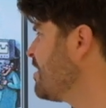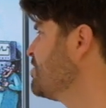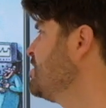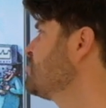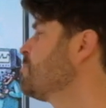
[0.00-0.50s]

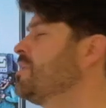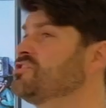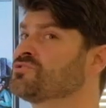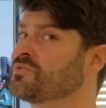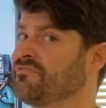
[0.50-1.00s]
These are
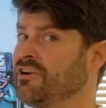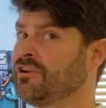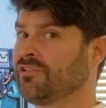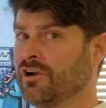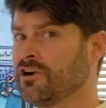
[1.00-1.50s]
patients with
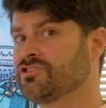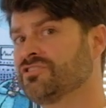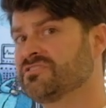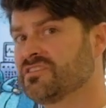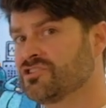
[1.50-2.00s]
very large
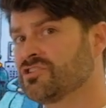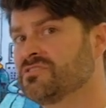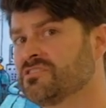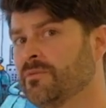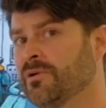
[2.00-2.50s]

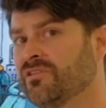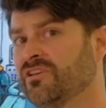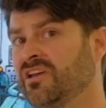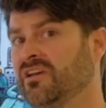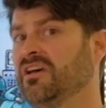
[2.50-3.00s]
incisions
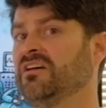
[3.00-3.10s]
typically.